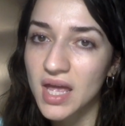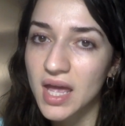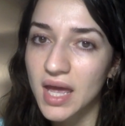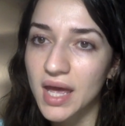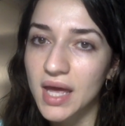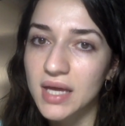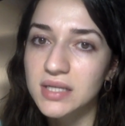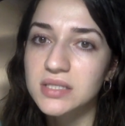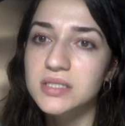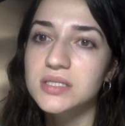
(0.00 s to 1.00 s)

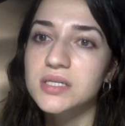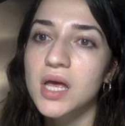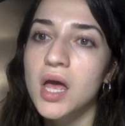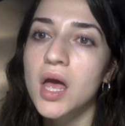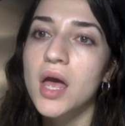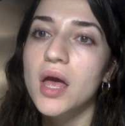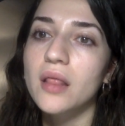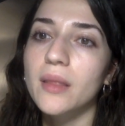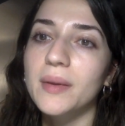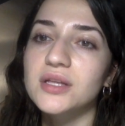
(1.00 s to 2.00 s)
And
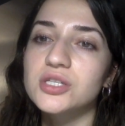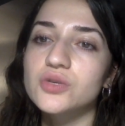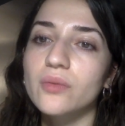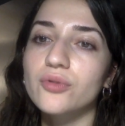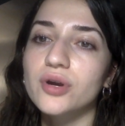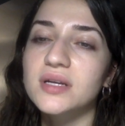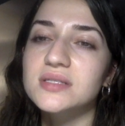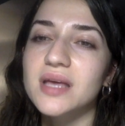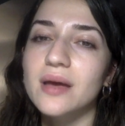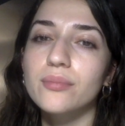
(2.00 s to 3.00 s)
let me do one more
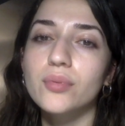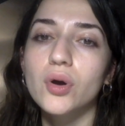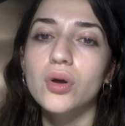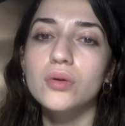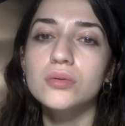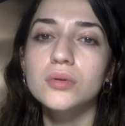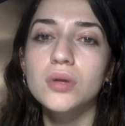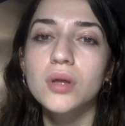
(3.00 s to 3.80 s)
example.